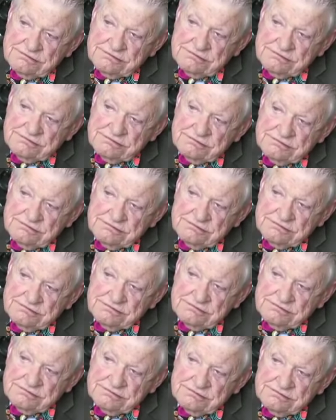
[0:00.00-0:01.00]
a, a
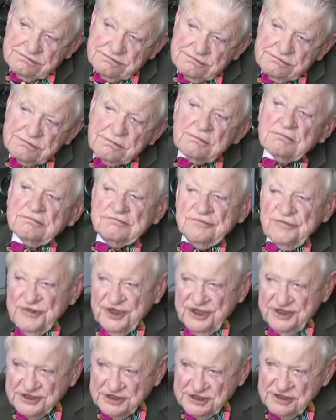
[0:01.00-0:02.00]
hexagonal
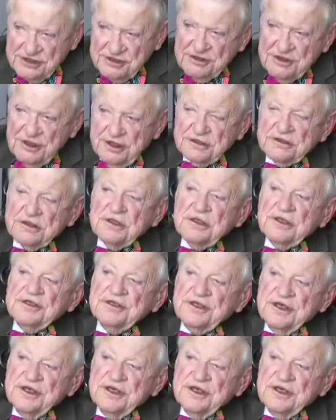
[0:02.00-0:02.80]
yes. shape.